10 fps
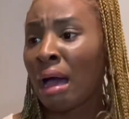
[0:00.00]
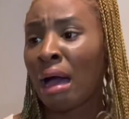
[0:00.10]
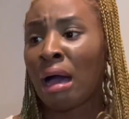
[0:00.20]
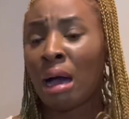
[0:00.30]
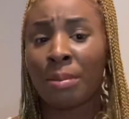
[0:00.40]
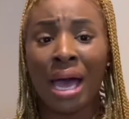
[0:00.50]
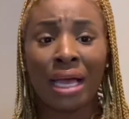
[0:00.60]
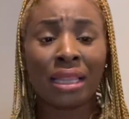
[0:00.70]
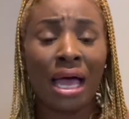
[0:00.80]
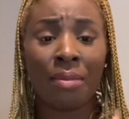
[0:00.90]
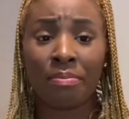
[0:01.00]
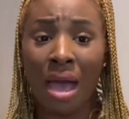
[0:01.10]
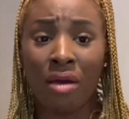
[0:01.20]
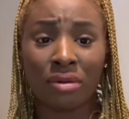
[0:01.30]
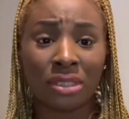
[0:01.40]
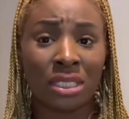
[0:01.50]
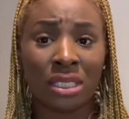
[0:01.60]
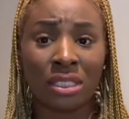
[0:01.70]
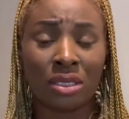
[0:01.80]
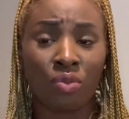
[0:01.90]
I climbed
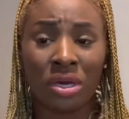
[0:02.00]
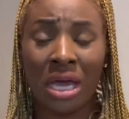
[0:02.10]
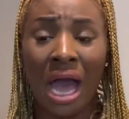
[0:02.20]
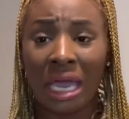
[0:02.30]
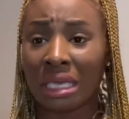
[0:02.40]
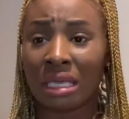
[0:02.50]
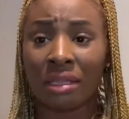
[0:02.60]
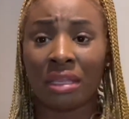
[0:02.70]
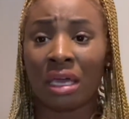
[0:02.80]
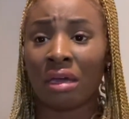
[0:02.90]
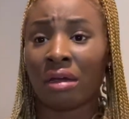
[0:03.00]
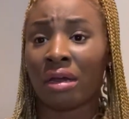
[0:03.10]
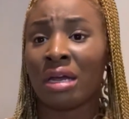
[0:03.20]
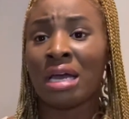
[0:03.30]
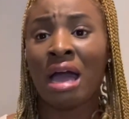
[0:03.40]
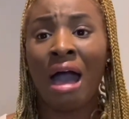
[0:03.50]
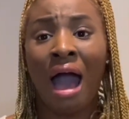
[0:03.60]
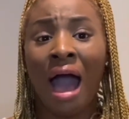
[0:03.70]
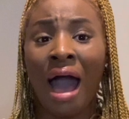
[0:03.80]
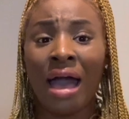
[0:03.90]
mountains and went hiking there.
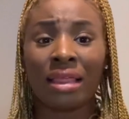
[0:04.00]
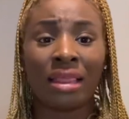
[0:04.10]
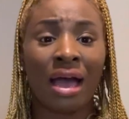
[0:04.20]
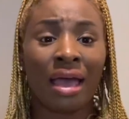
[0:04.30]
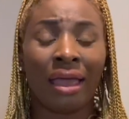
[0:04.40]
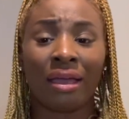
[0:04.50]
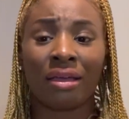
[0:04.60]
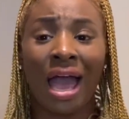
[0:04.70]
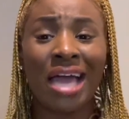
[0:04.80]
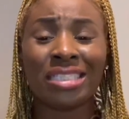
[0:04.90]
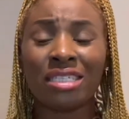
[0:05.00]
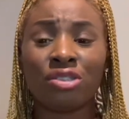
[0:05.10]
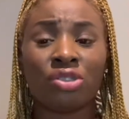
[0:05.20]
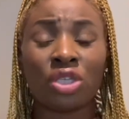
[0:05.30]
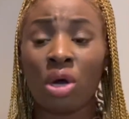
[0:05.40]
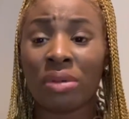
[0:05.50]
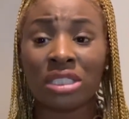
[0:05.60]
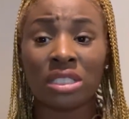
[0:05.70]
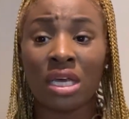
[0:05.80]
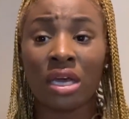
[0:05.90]
I did so
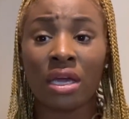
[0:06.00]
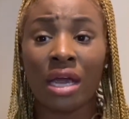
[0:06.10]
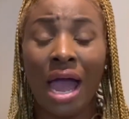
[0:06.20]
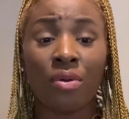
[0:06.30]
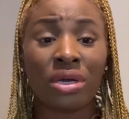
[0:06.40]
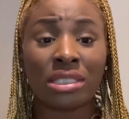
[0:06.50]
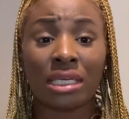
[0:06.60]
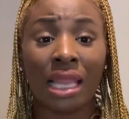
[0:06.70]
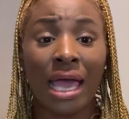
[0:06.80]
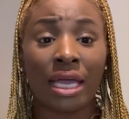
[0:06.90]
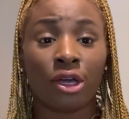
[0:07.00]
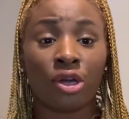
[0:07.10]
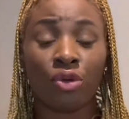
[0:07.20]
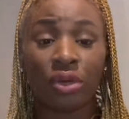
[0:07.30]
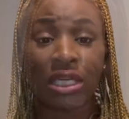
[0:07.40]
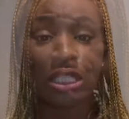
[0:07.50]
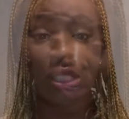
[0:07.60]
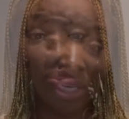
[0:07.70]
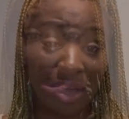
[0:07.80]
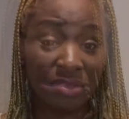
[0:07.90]
much there. I went to like Korean spas. I would
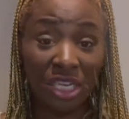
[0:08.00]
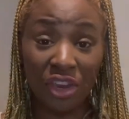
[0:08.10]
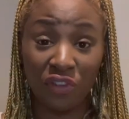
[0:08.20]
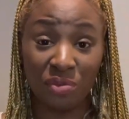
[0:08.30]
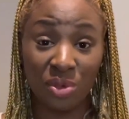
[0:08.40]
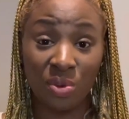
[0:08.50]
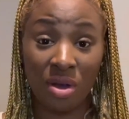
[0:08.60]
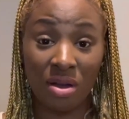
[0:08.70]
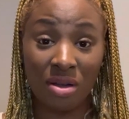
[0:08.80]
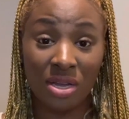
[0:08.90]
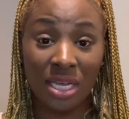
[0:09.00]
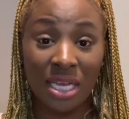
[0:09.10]
love to hear from you all.